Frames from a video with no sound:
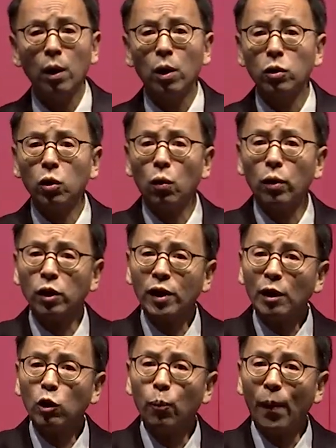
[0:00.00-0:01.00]
So the
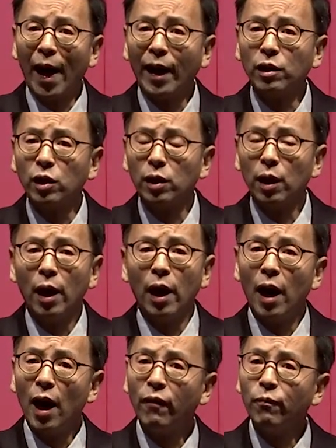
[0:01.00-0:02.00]
central banks
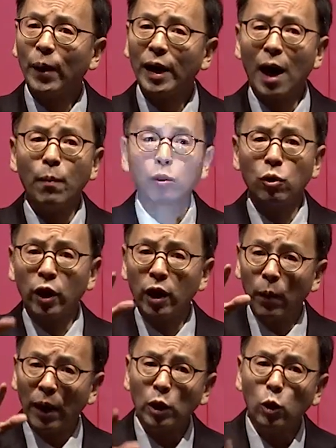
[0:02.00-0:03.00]
have been able to
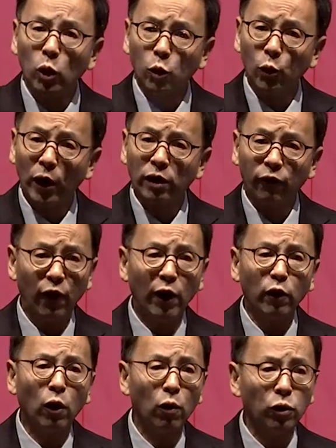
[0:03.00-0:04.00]
keep interest rate very
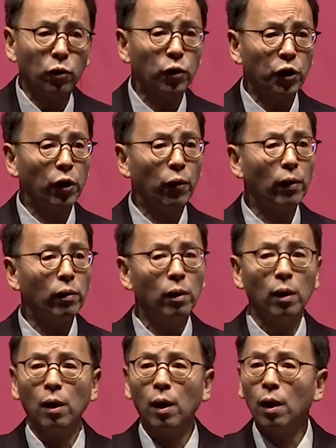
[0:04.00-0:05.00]
close to zero.
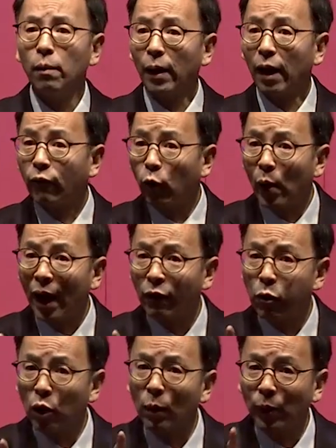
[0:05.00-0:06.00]
But if we have
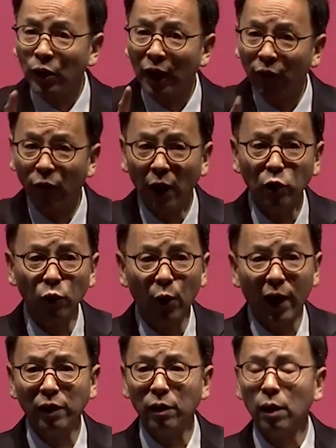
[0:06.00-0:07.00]
3% inflation
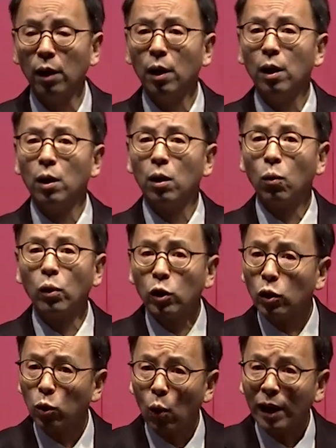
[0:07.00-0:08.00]
rate, which
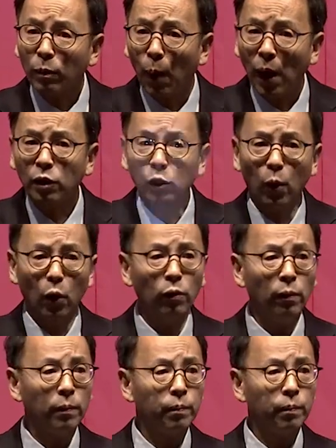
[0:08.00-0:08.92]
is quite possible,